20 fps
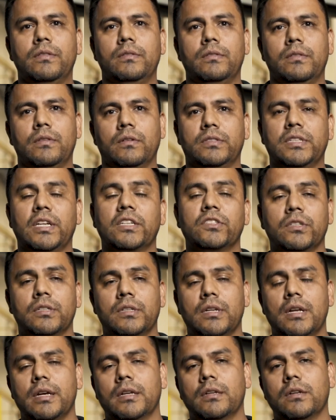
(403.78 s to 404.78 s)
the
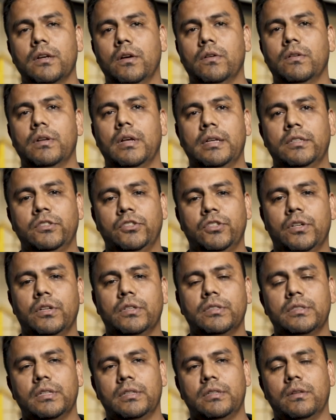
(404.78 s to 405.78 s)
Section 9 code
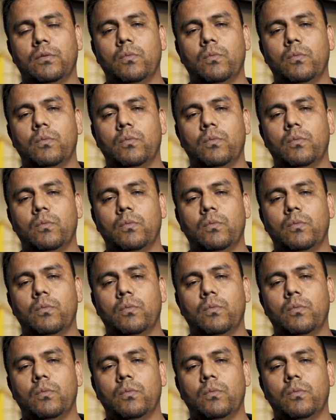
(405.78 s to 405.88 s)
ensures that the